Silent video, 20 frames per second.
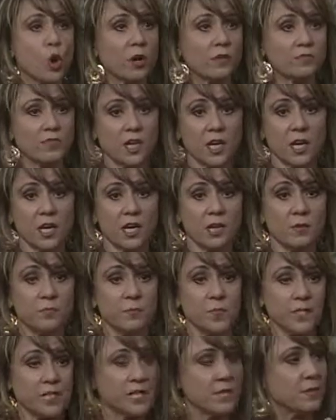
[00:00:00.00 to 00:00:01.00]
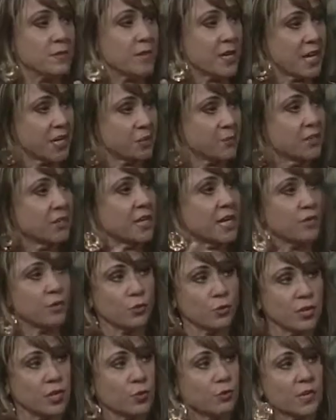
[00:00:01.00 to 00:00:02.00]
of the entry
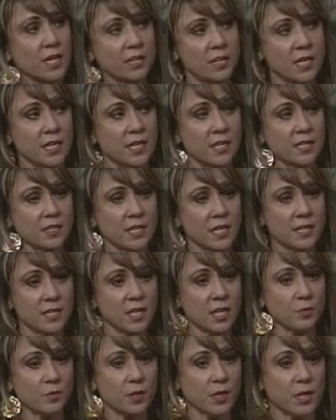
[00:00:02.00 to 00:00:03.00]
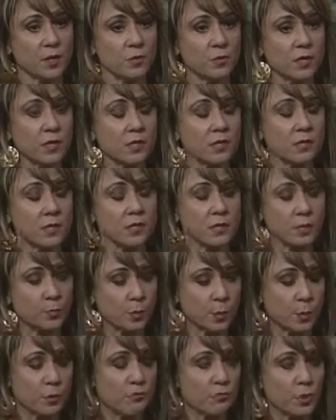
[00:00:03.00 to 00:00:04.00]
level. You know, they end up with a
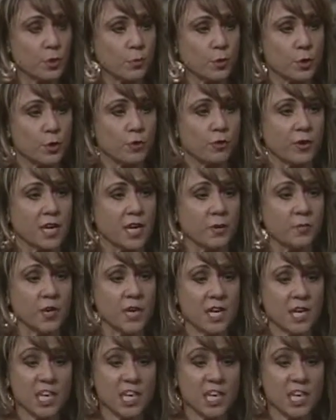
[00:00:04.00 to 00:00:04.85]
diploma from the program.